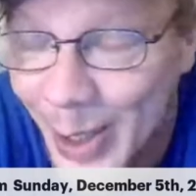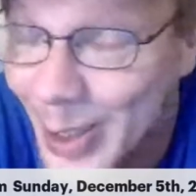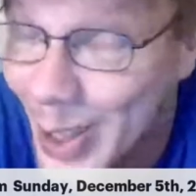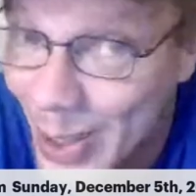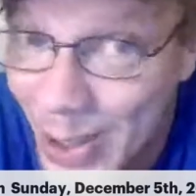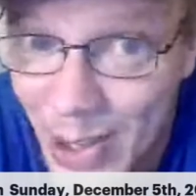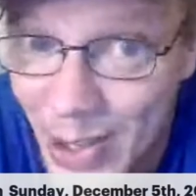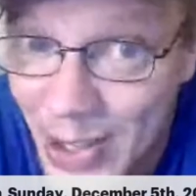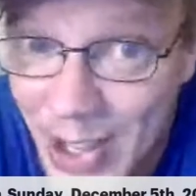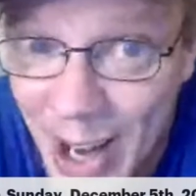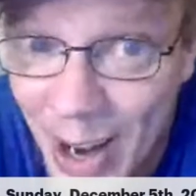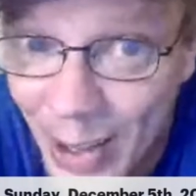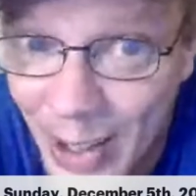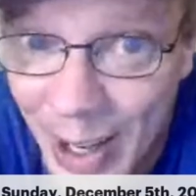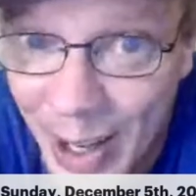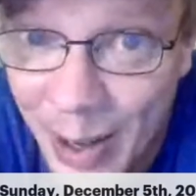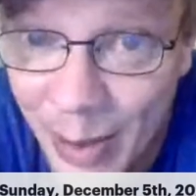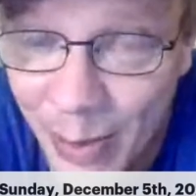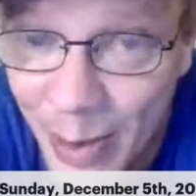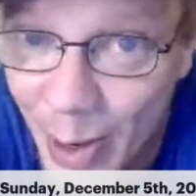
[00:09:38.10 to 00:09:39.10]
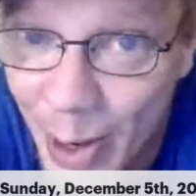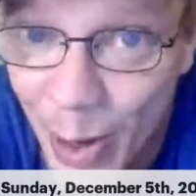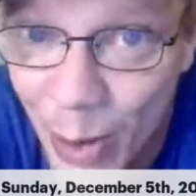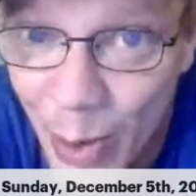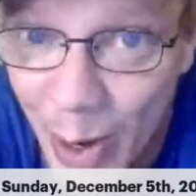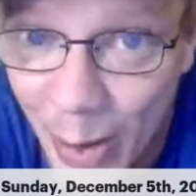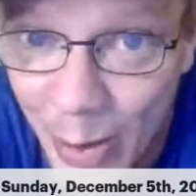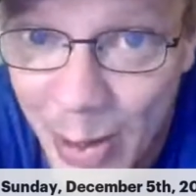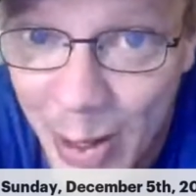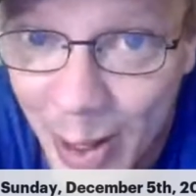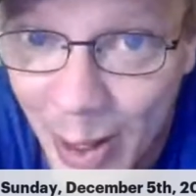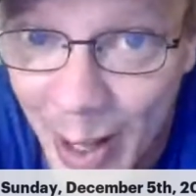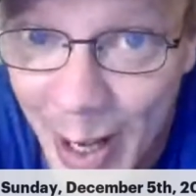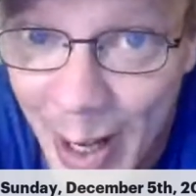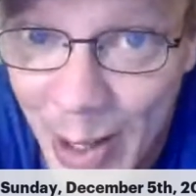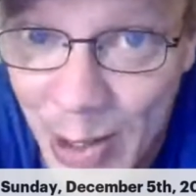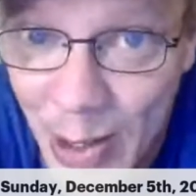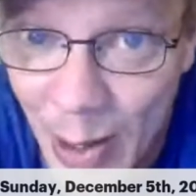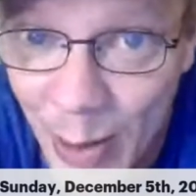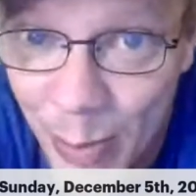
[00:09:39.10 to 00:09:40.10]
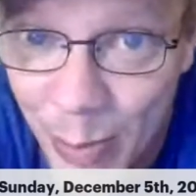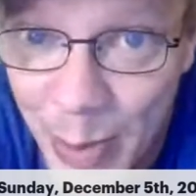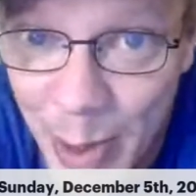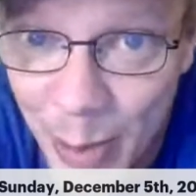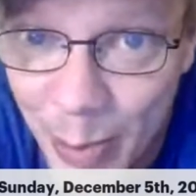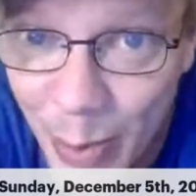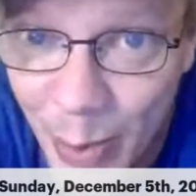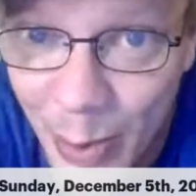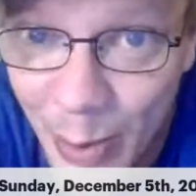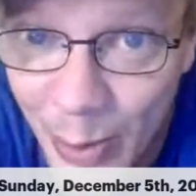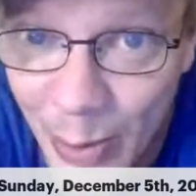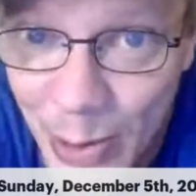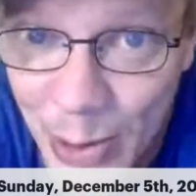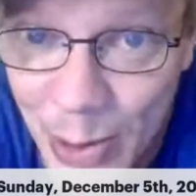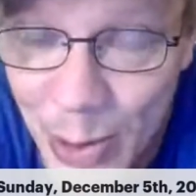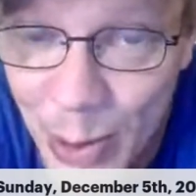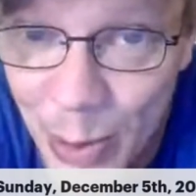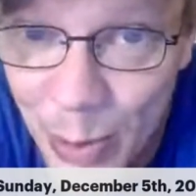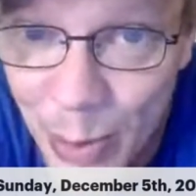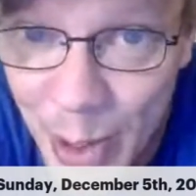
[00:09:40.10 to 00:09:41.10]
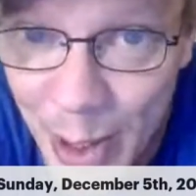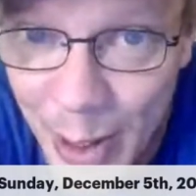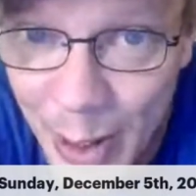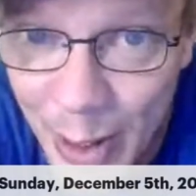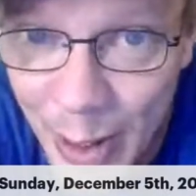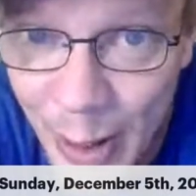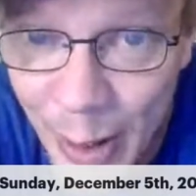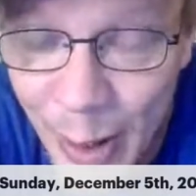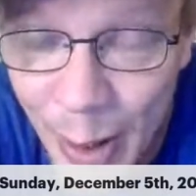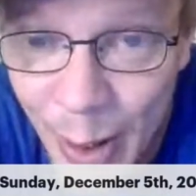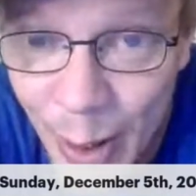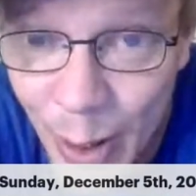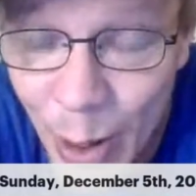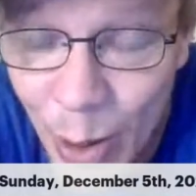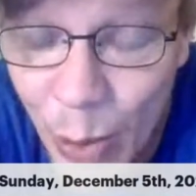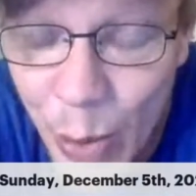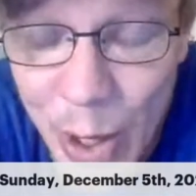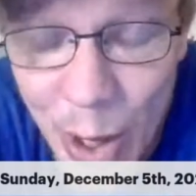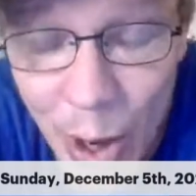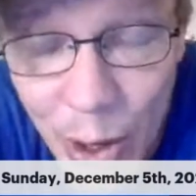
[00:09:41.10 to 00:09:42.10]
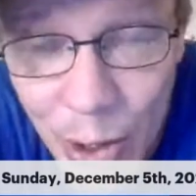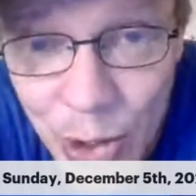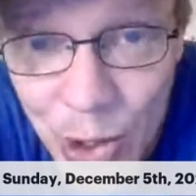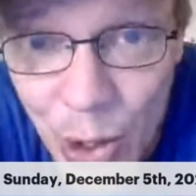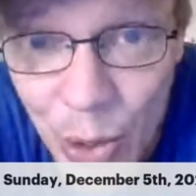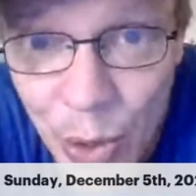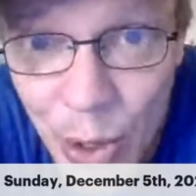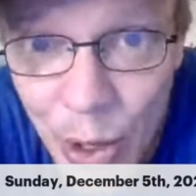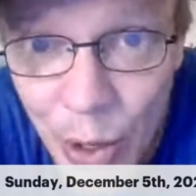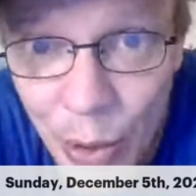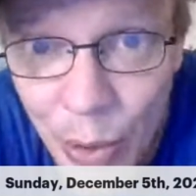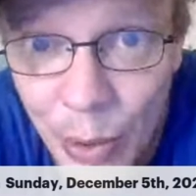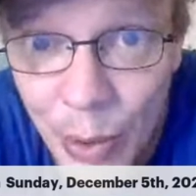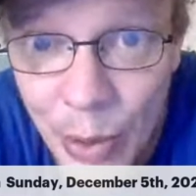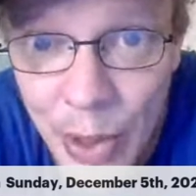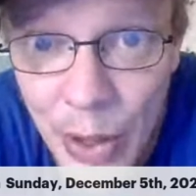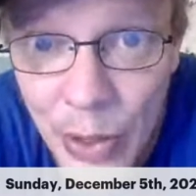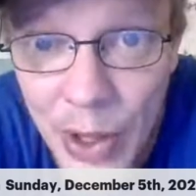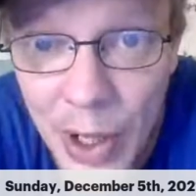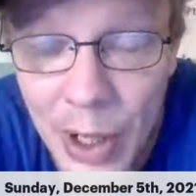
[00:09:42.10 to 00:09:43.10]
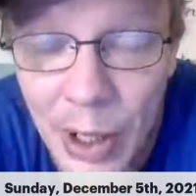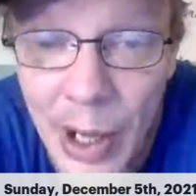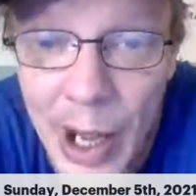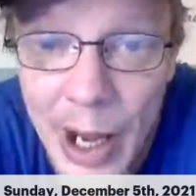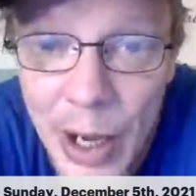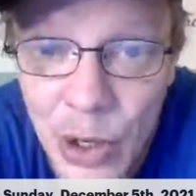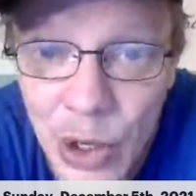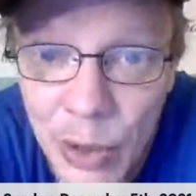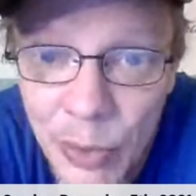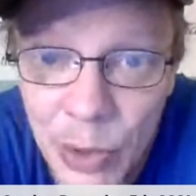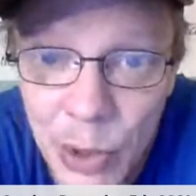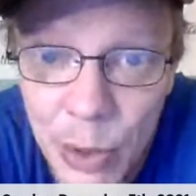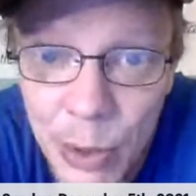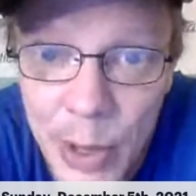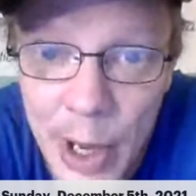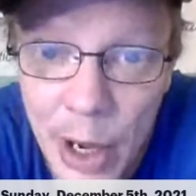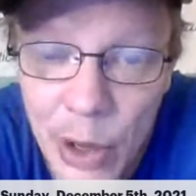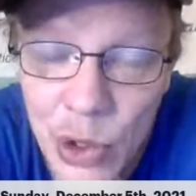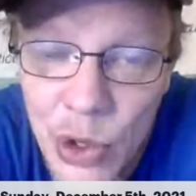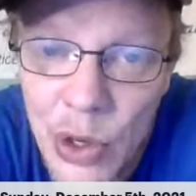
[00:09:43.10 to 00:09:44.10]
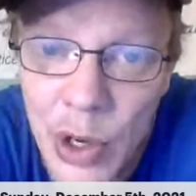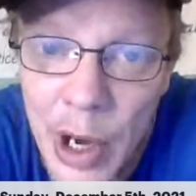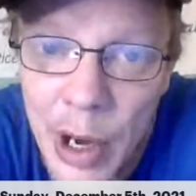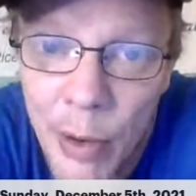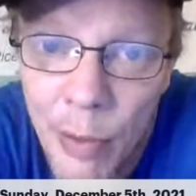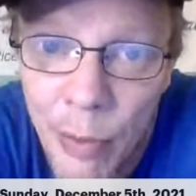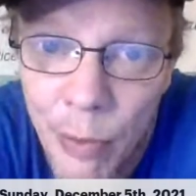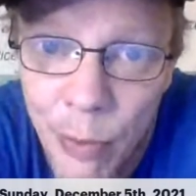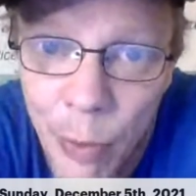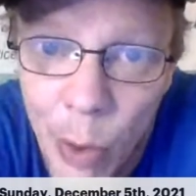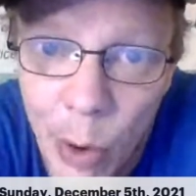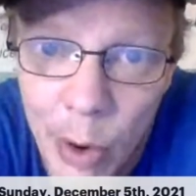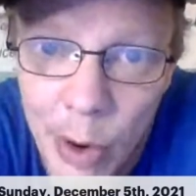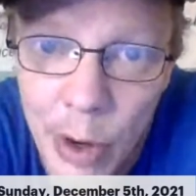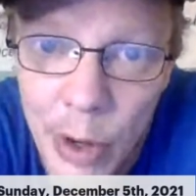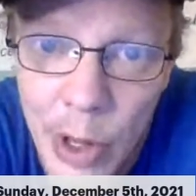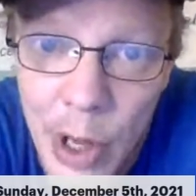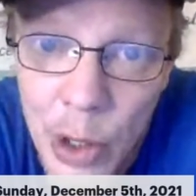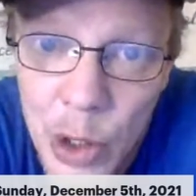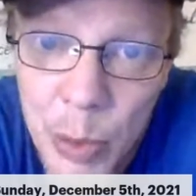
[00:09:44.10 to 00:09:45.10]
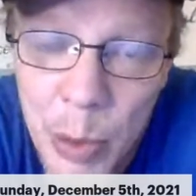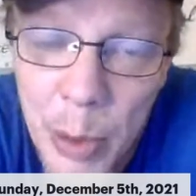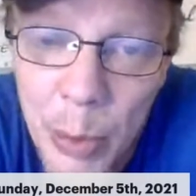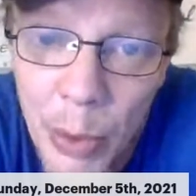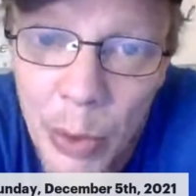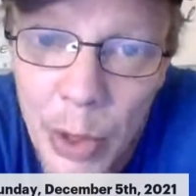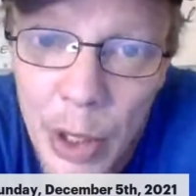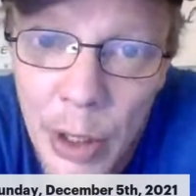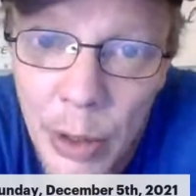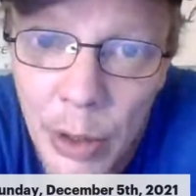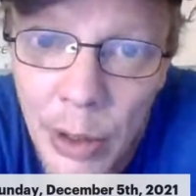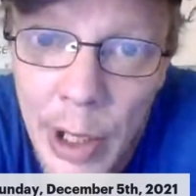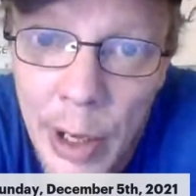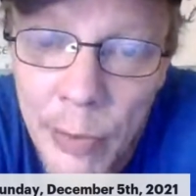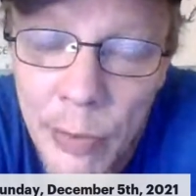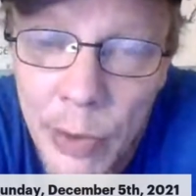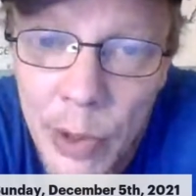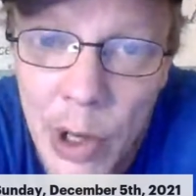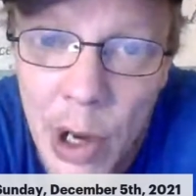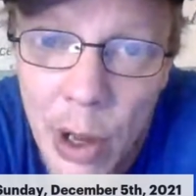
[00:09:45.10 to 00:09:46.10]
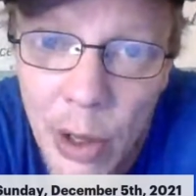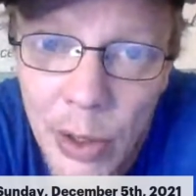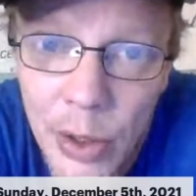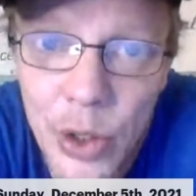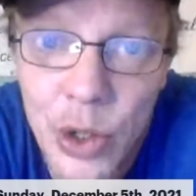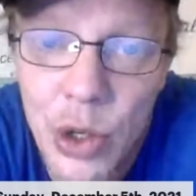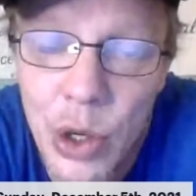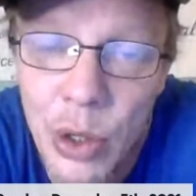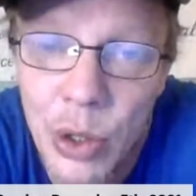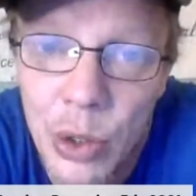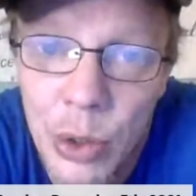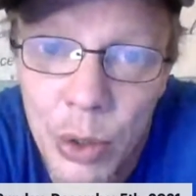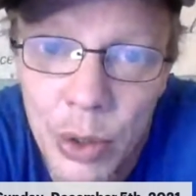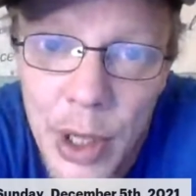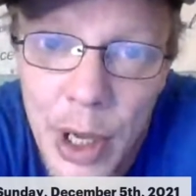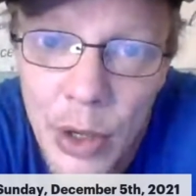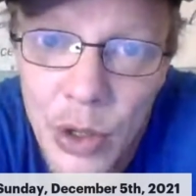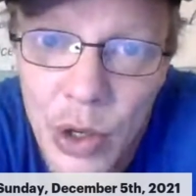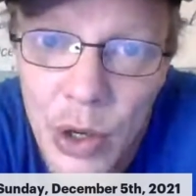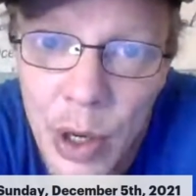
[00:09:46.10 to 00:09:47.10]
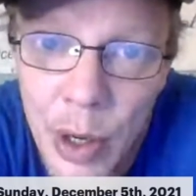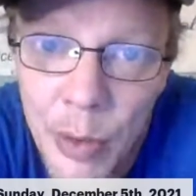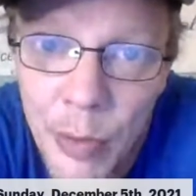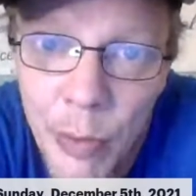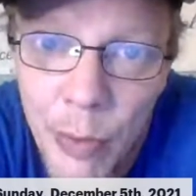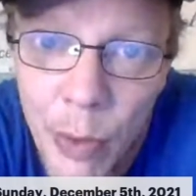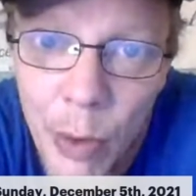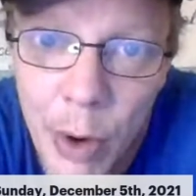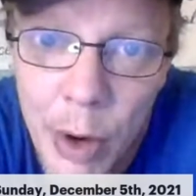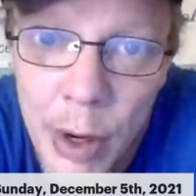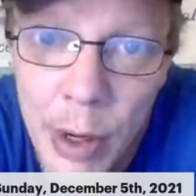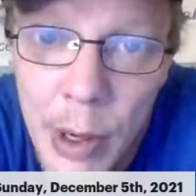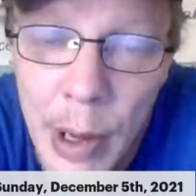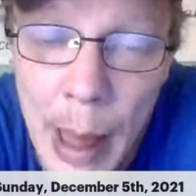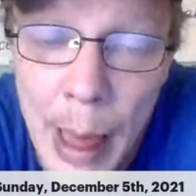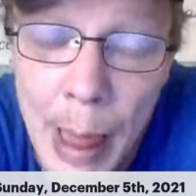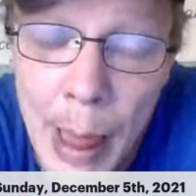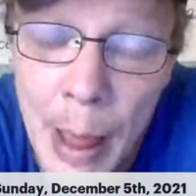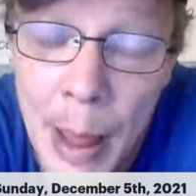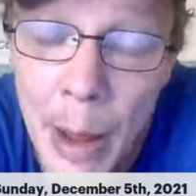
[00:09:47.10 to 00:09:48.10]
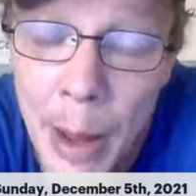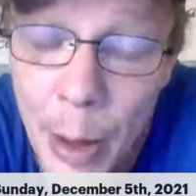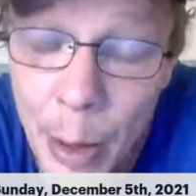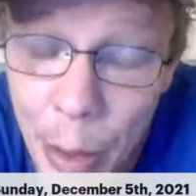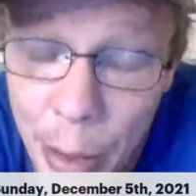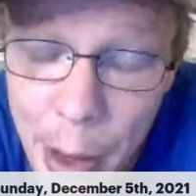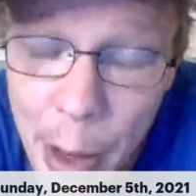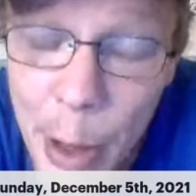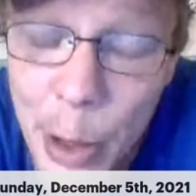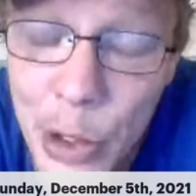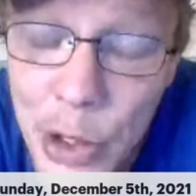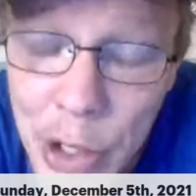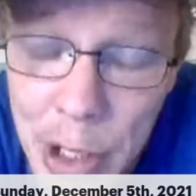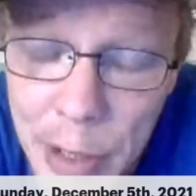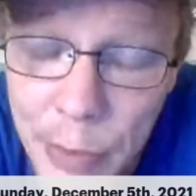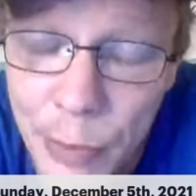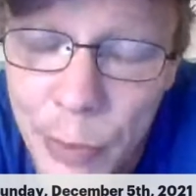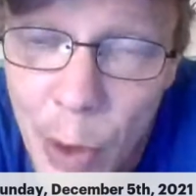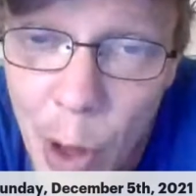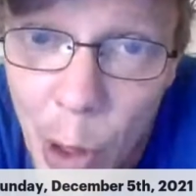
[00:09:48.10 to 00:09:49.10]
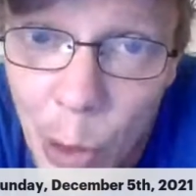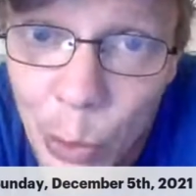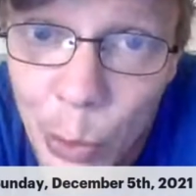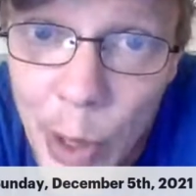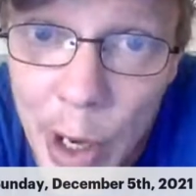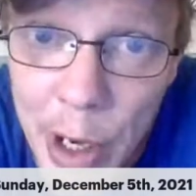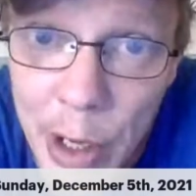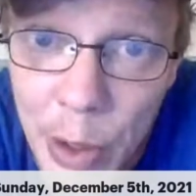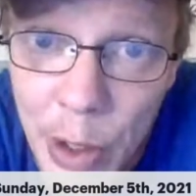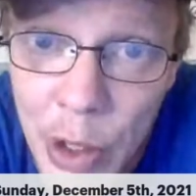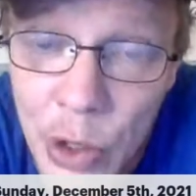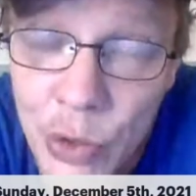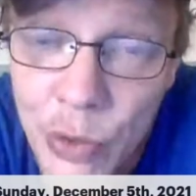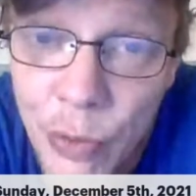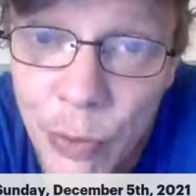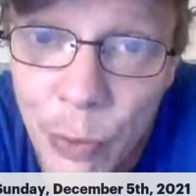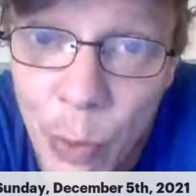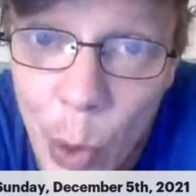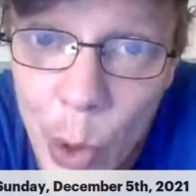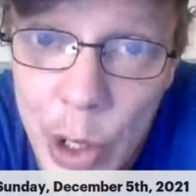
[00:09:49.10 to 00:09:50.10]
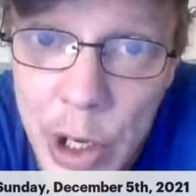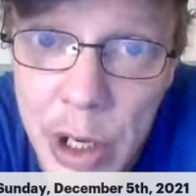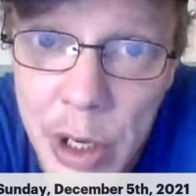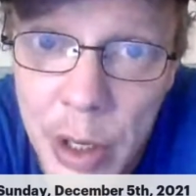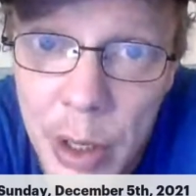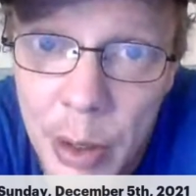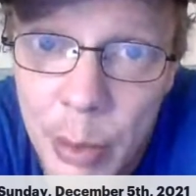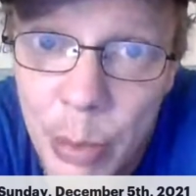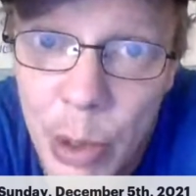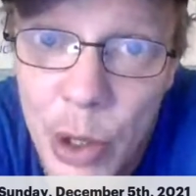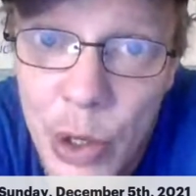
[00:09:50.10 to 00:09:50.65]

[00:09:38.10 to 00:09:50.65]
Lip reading: Doesn't sound like a very wealthy class of people to me. We also know that the class of 2004, that is people that left college in 2004, their default rate is 40%.